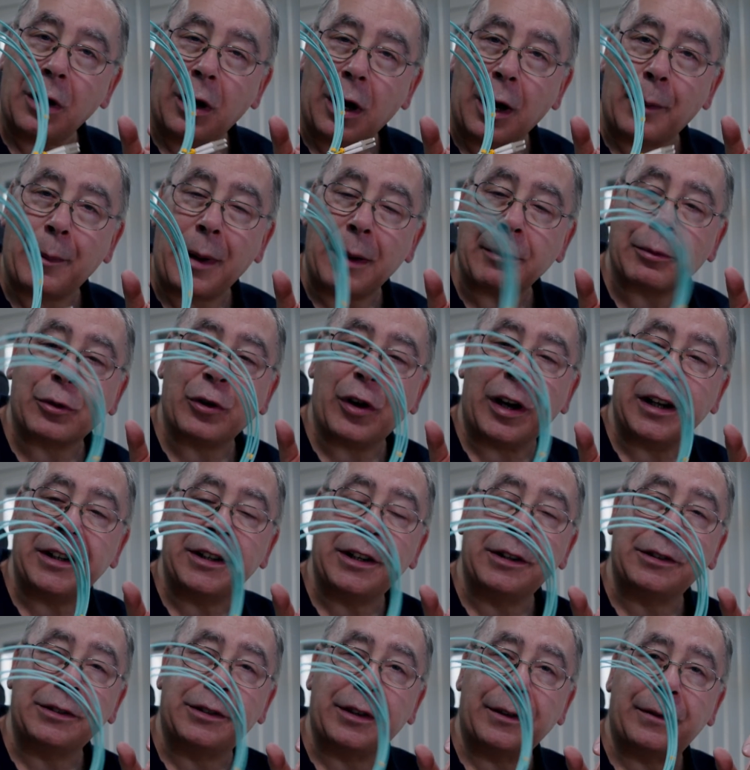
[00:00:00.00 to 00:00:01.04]
I'm
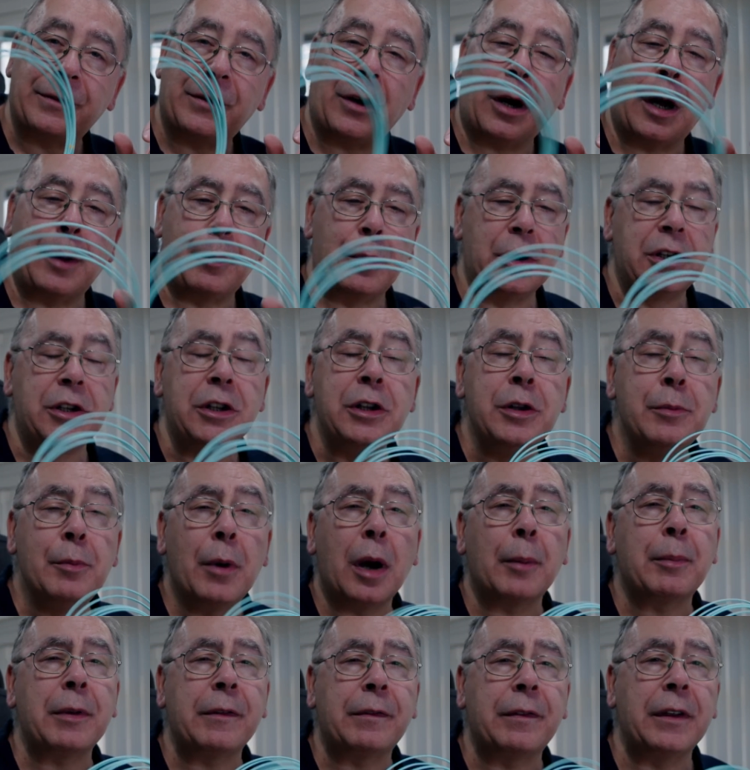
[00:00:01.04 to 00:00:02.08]
upgrading to fiber. You
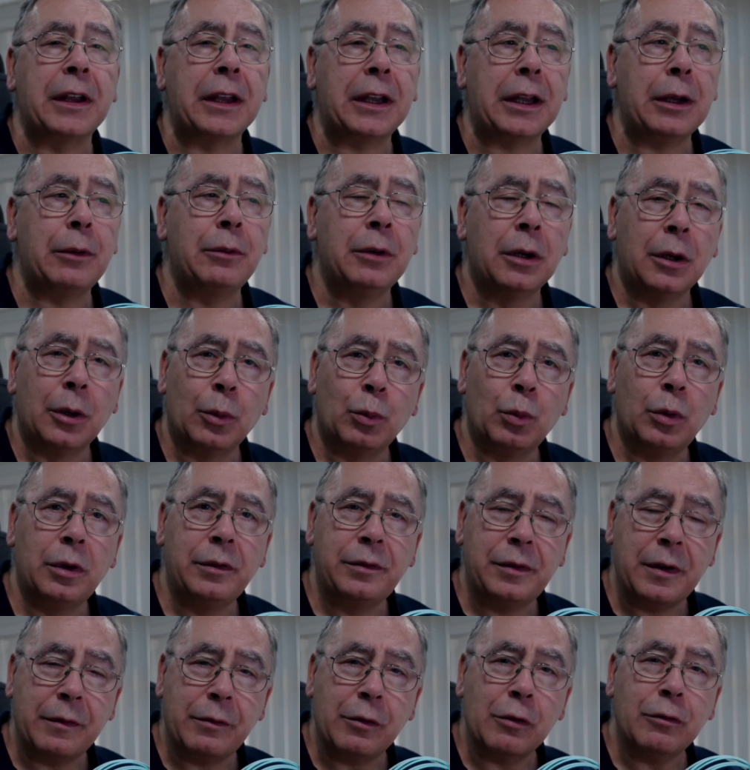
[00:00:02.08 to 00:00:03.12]
might be thinking, well,
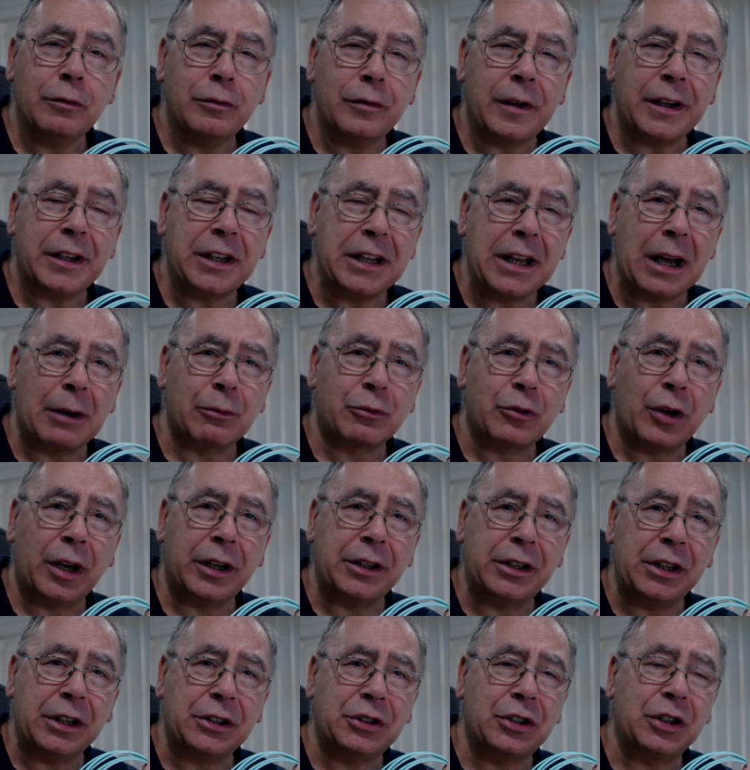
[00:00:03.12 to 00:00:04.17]
if you've already
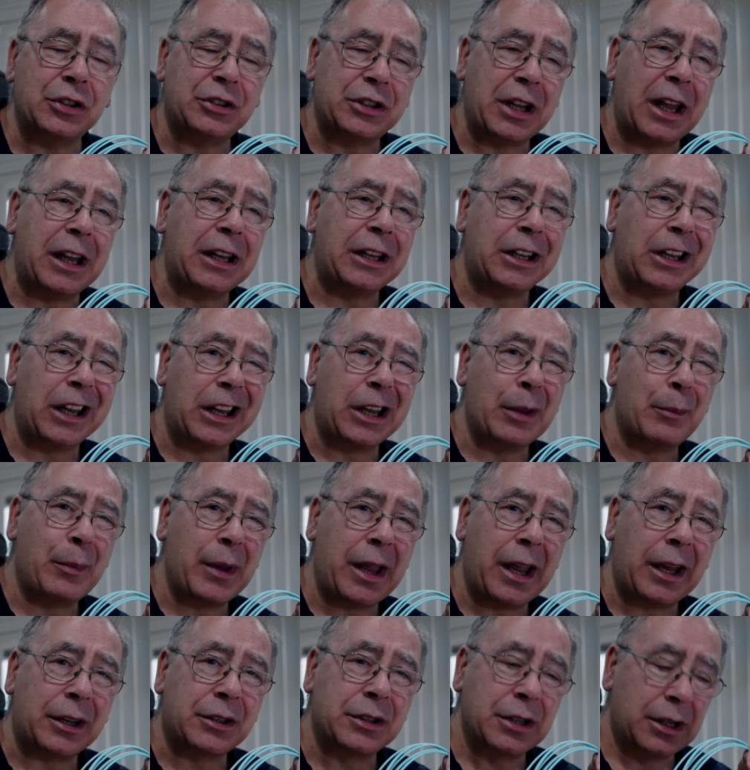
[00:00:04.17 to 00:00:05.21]
upgraded to 10
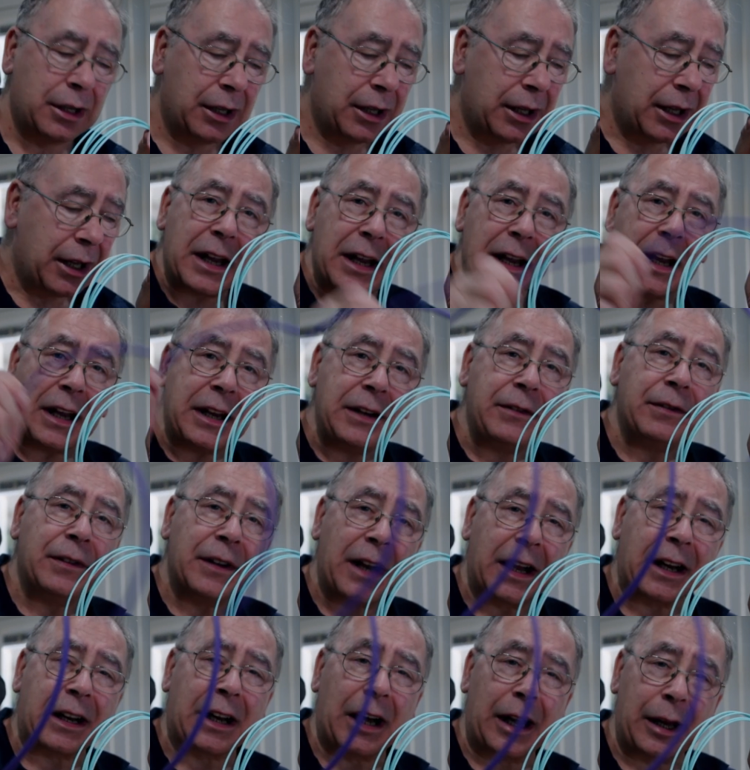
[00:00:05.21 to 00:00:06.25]
gigabit
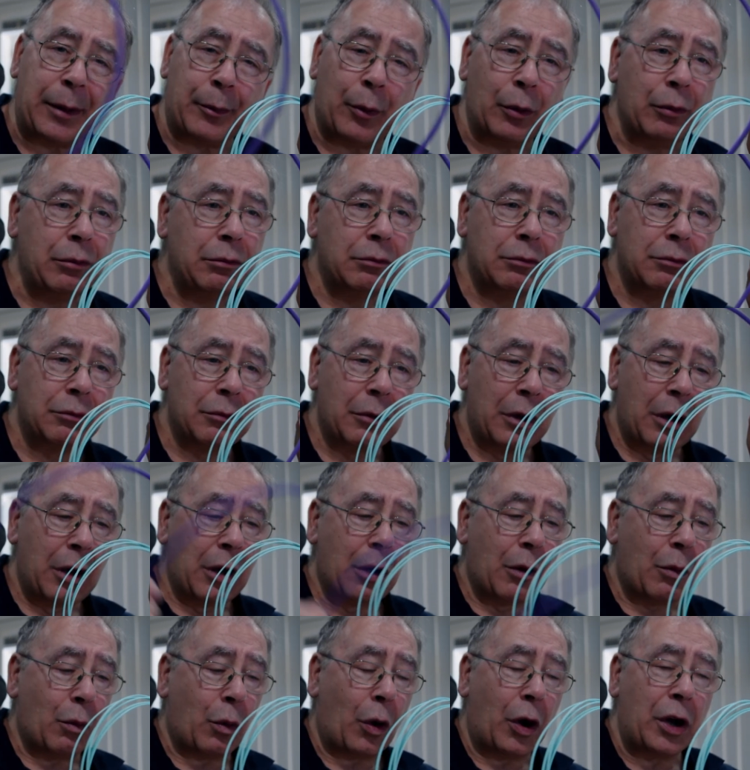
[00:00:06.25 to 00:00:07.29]
Ethernet cable,
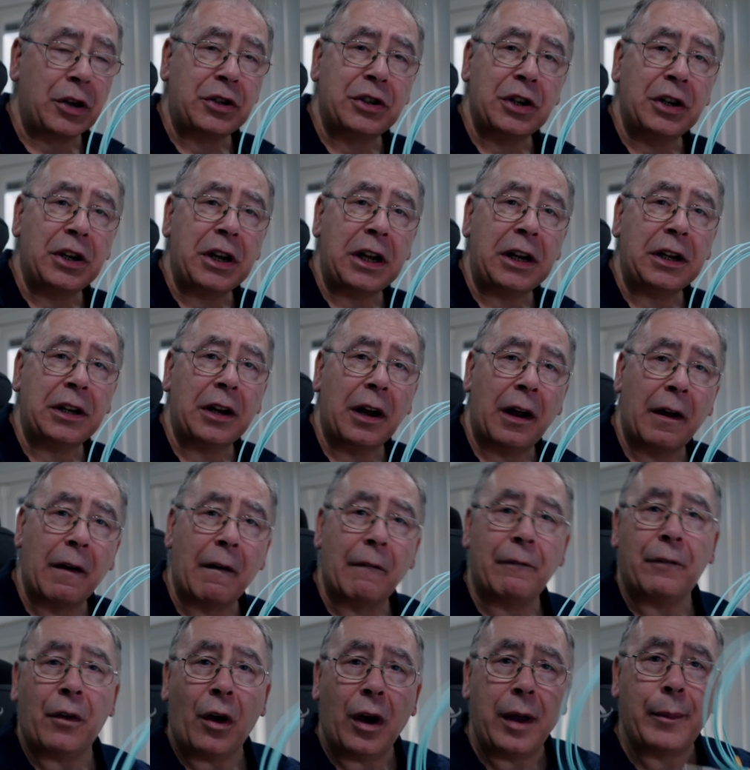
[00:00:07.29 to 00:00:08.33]
why do you need
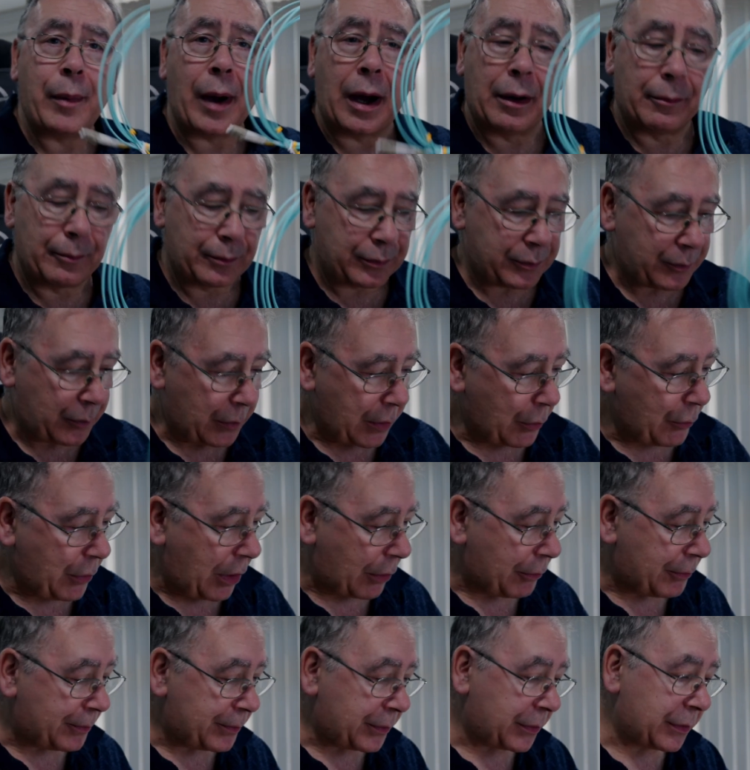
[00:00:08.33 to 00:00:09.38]
fiber?
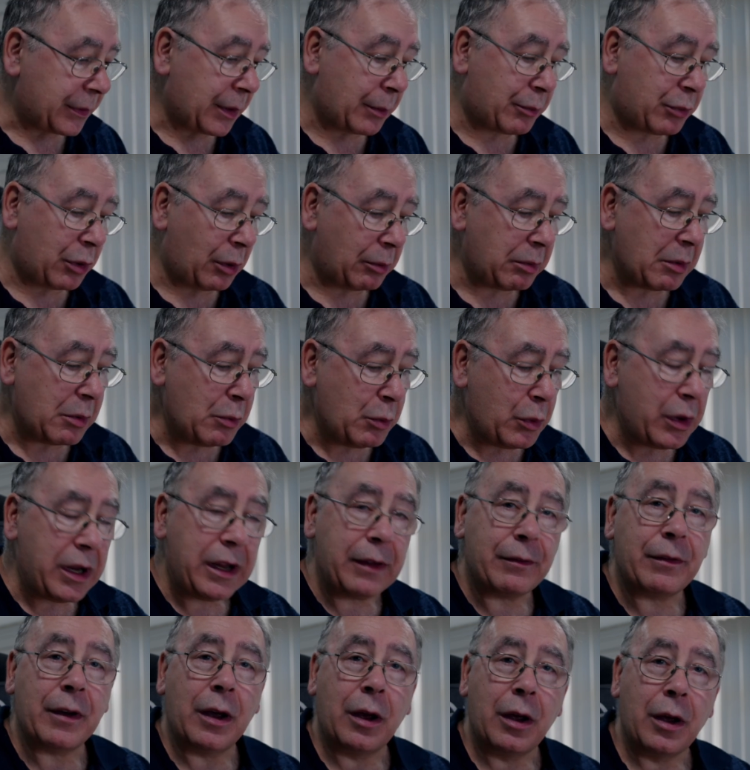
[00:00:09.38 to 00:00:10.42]
Well, the problem
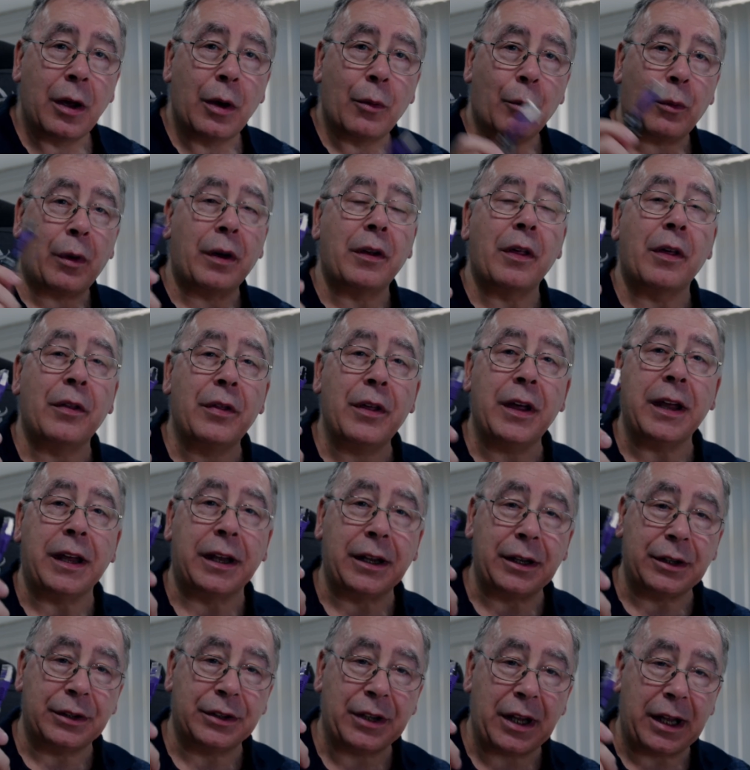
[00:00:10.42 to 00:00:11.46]
with one of
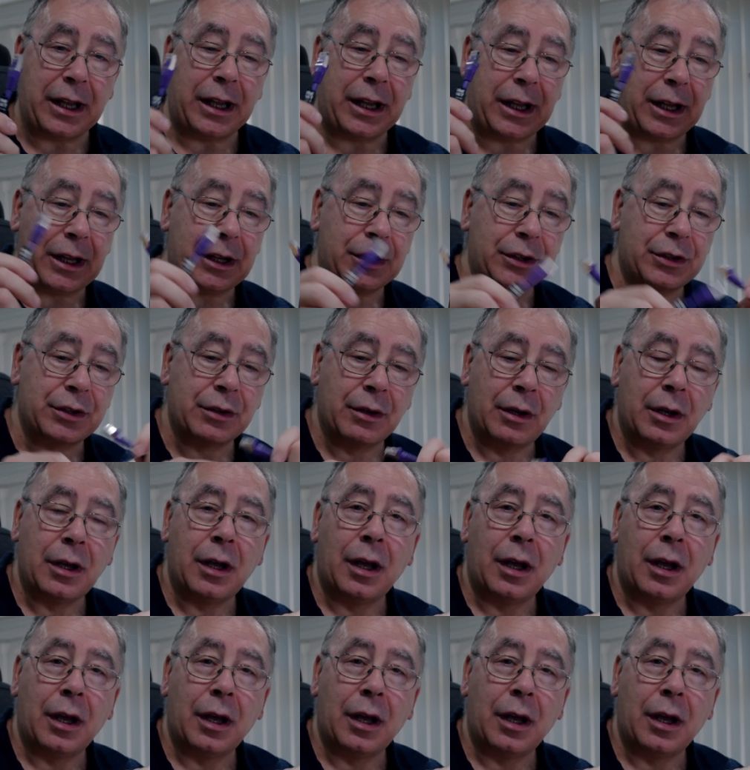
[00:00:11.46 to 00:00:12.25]
these is